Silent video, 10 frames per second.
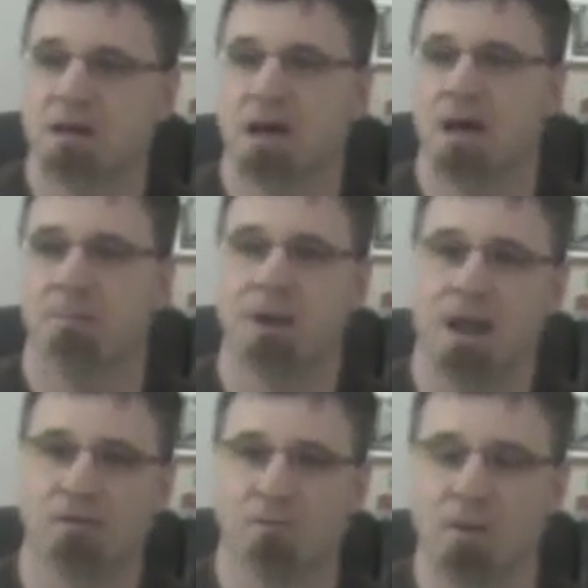But I
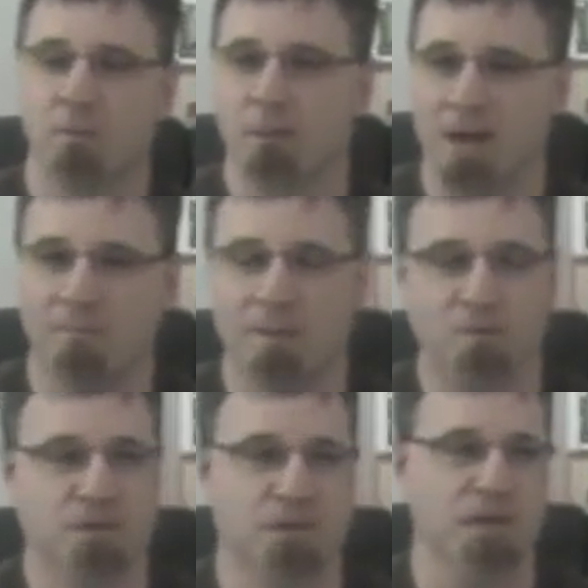don't remember. But I
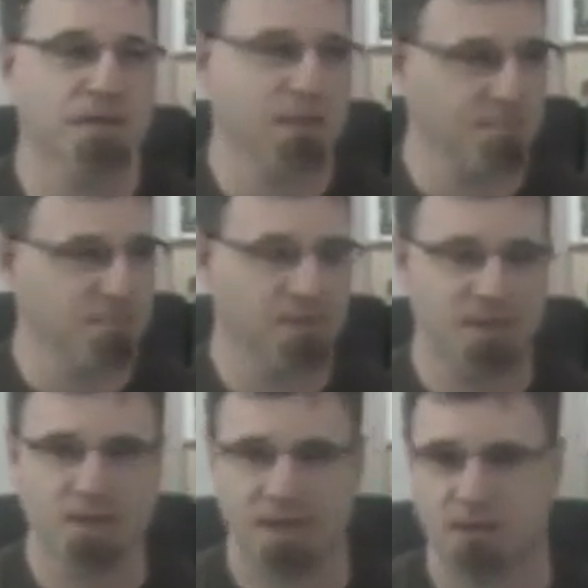remember seeing
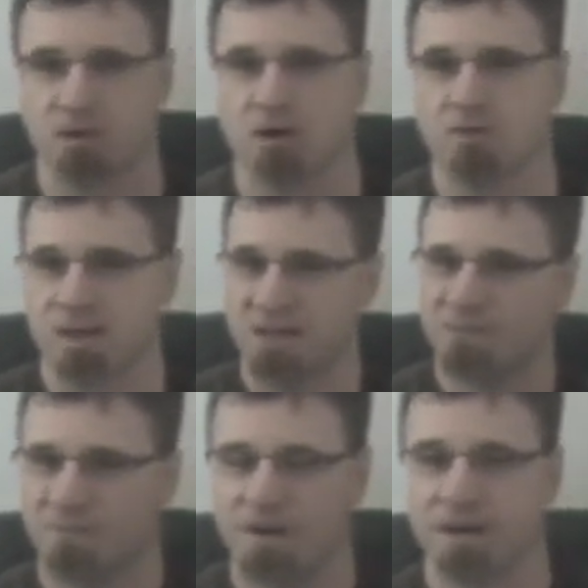this Kickstarter that
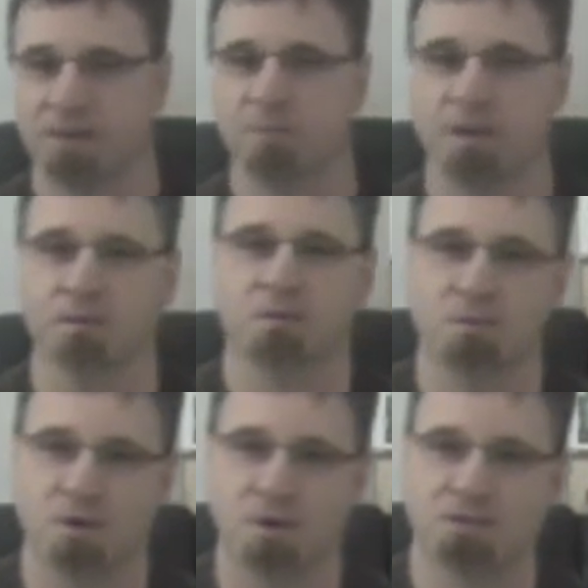is funding being the
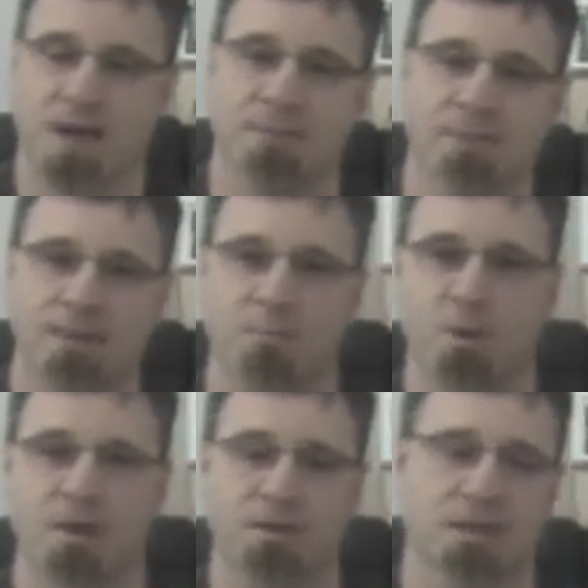3rd time that they
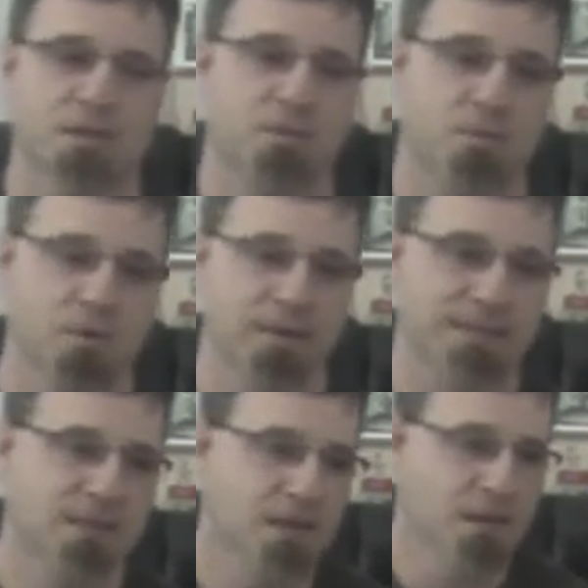processed through
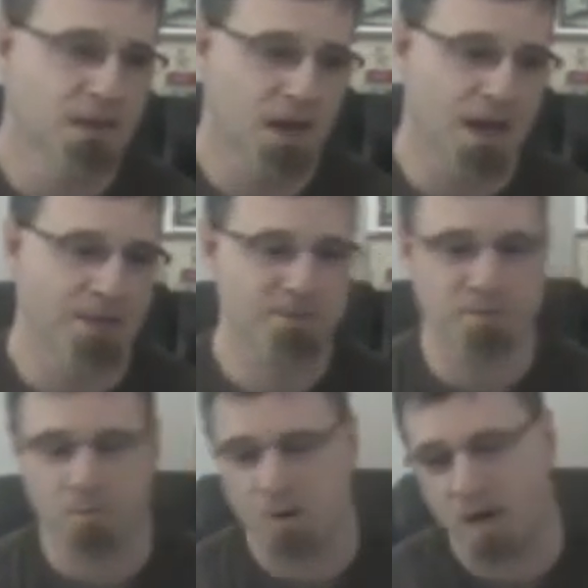it. Some
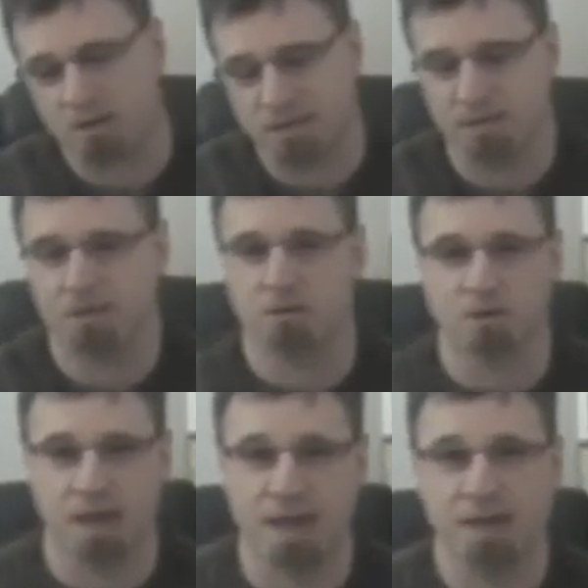of the models, they look
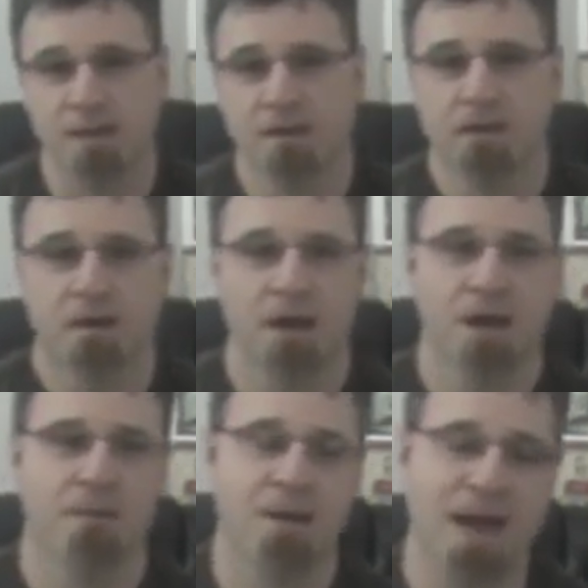okay.
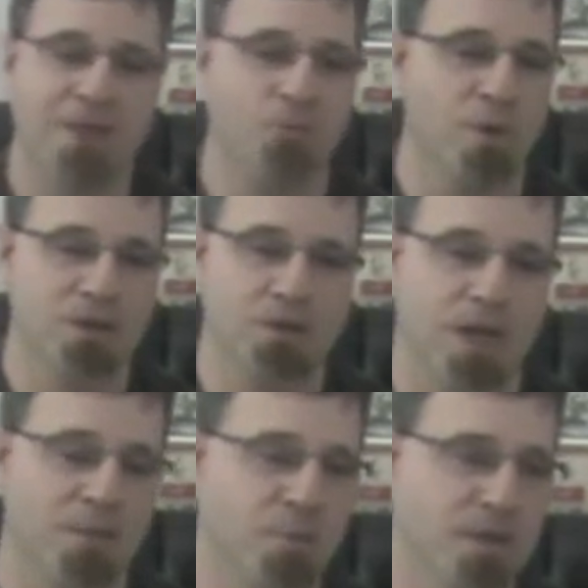I haven't watched a
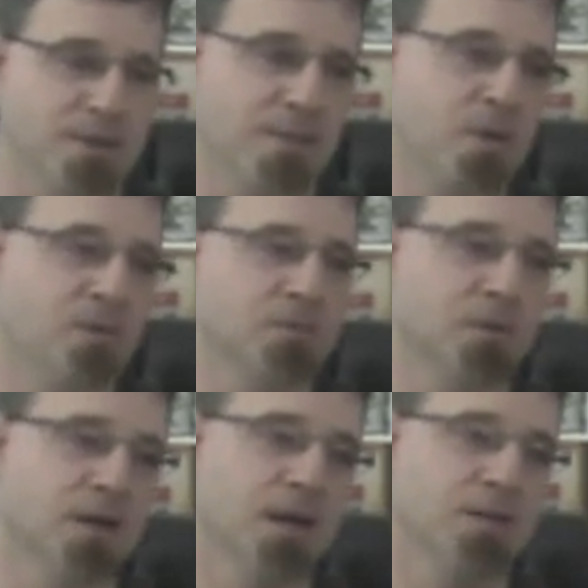gameplay demo,
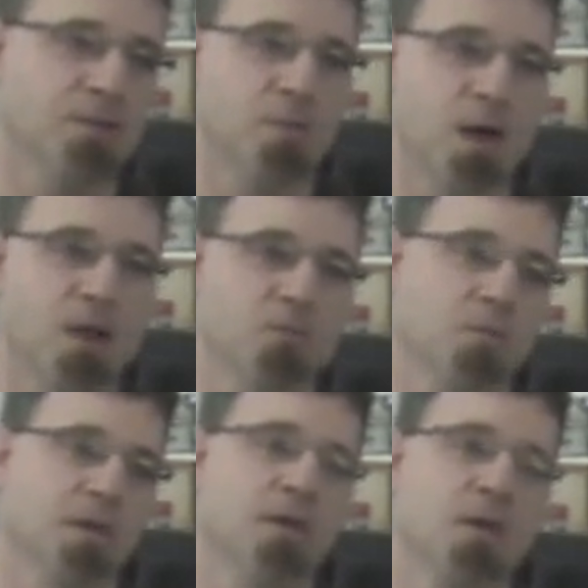to be honest
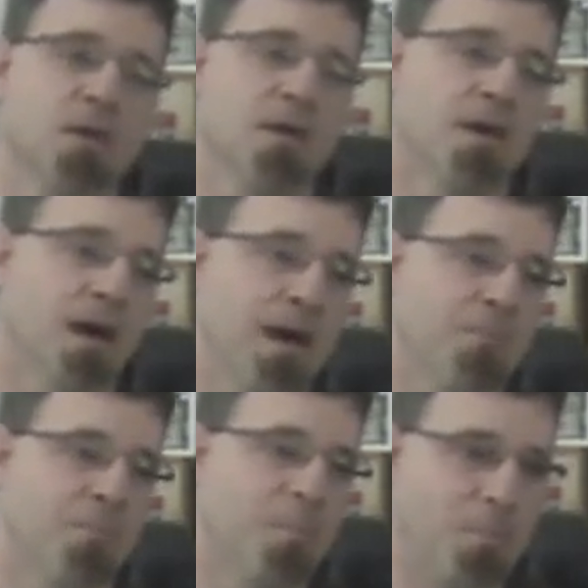with you.
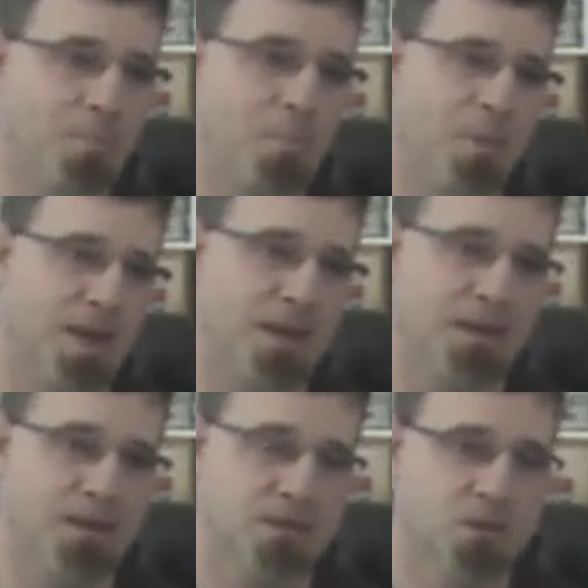But
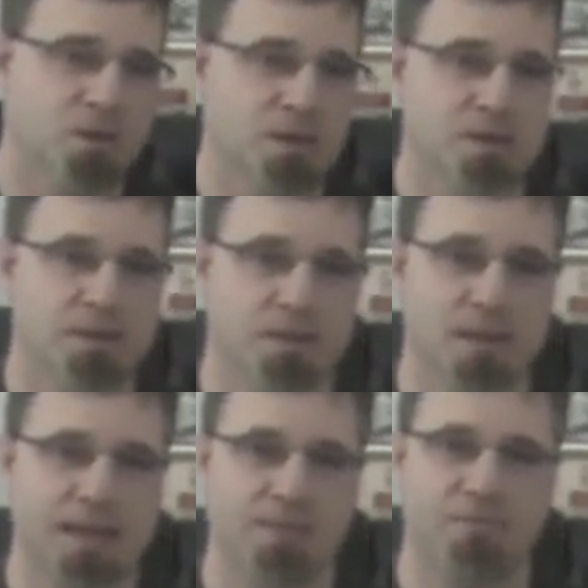as soon as like it